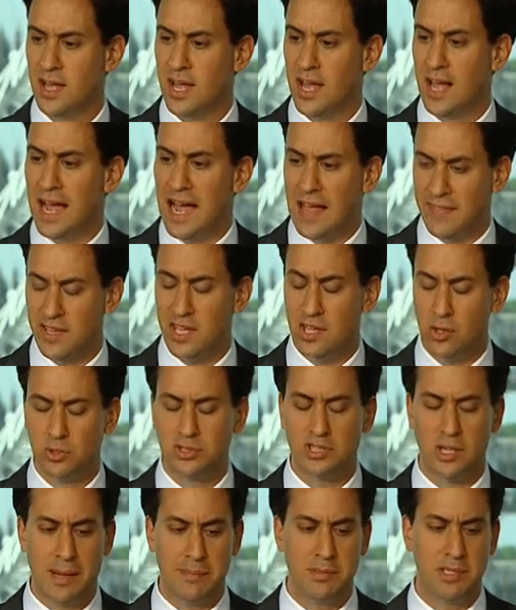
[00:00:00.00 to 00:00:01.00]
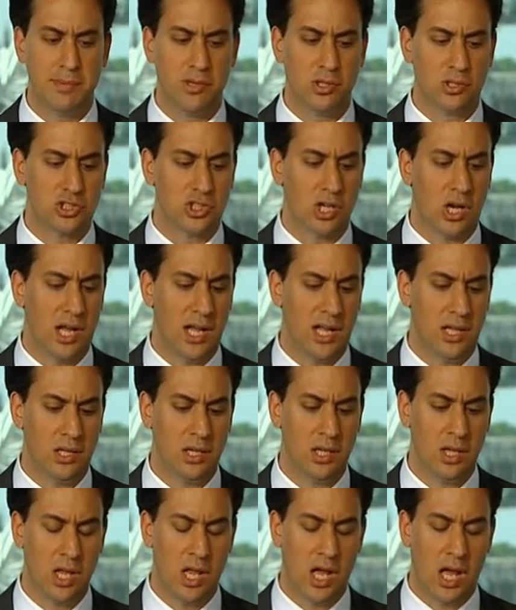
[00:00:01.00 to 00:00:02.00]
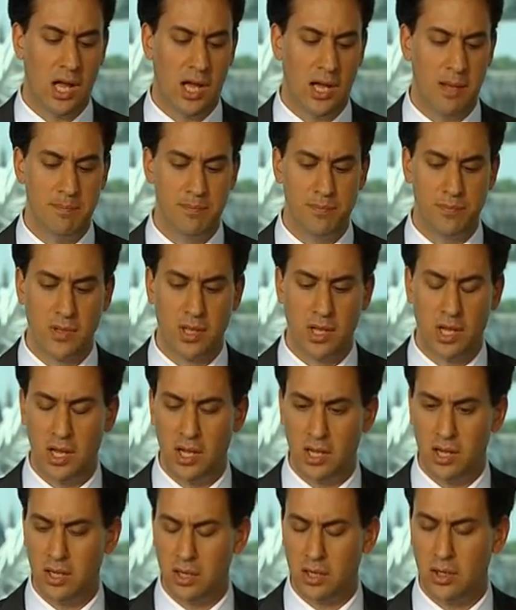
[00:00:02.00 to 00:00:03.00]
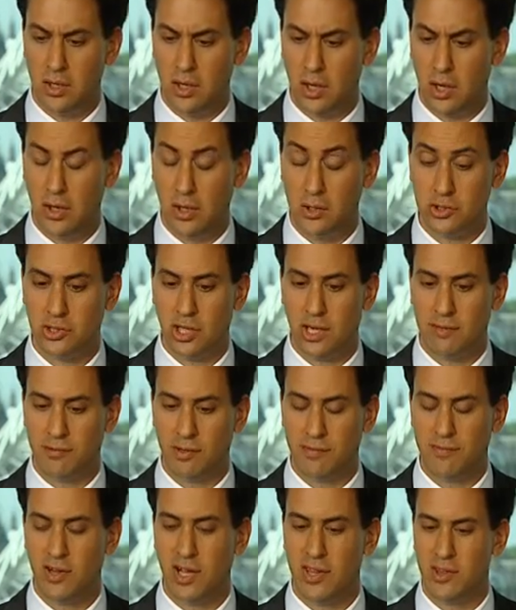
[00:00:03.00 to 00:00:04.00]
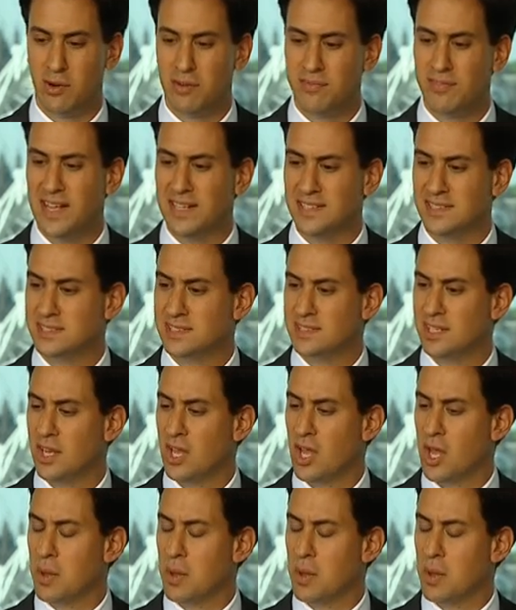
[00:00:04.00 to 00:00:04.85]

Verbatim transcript: uh, and that he also happened to be on trial, um, uh, on trial for a further offence.